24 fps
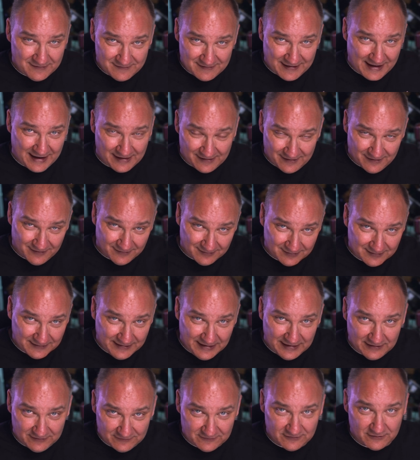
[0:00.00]
that
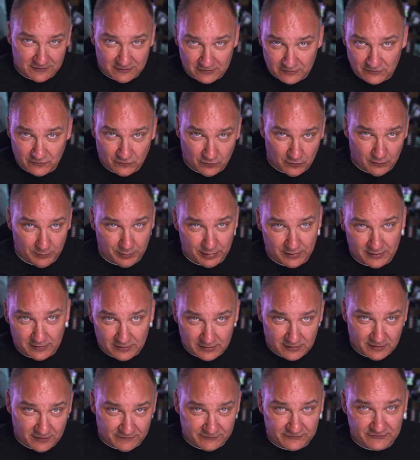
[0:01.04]
elite group
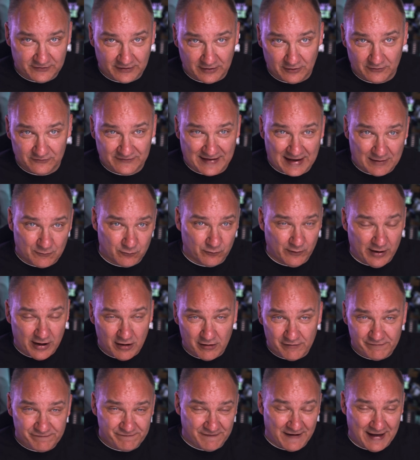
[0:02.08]
of singers, that
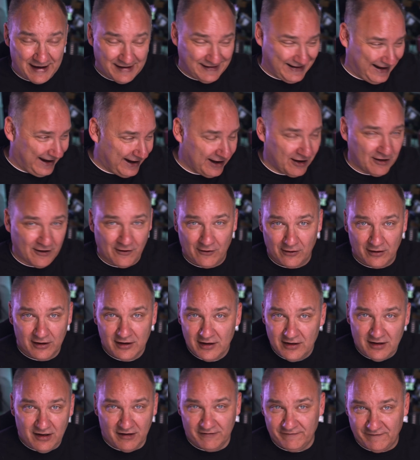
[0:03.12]
rarefied air
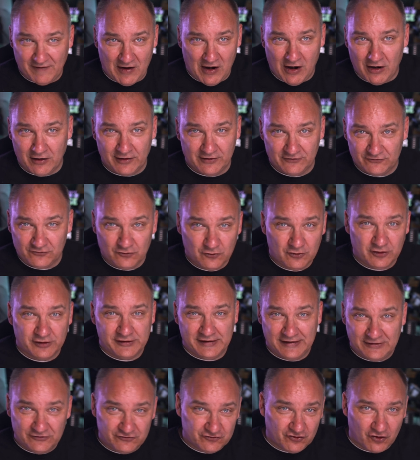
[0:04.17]
of artists who could
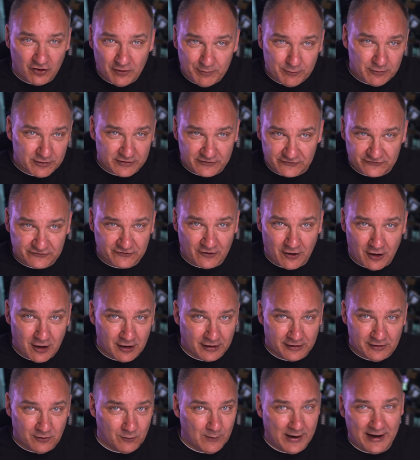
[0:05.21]
interpret a song
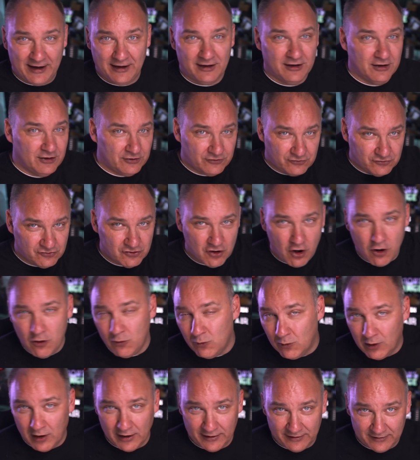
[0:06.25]
in a way no
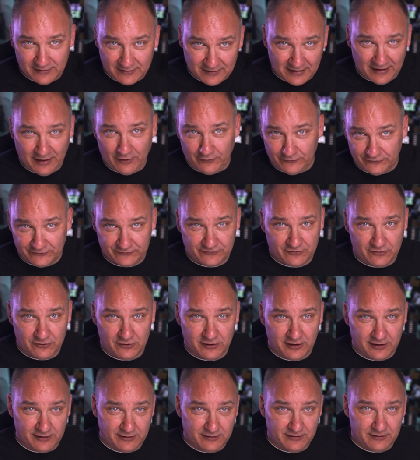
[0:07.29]
one else
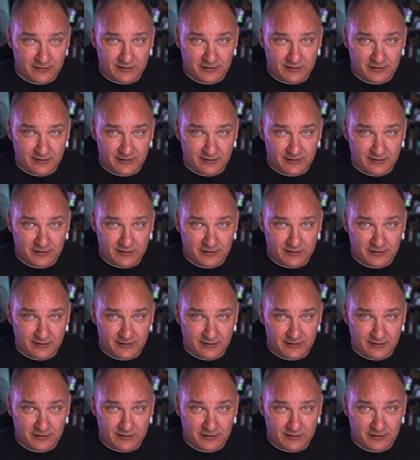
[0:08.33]
could.